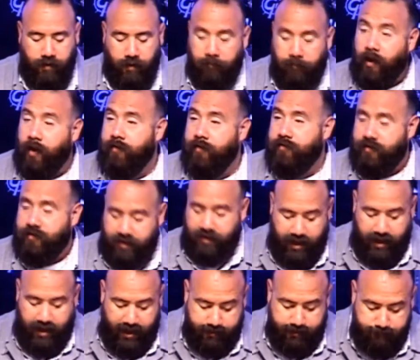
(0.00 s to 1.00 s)
among the
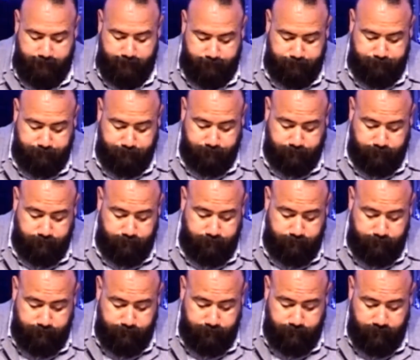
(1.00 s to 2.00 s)
dead?
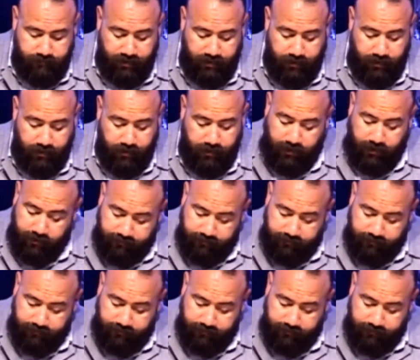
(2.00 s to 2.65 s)
He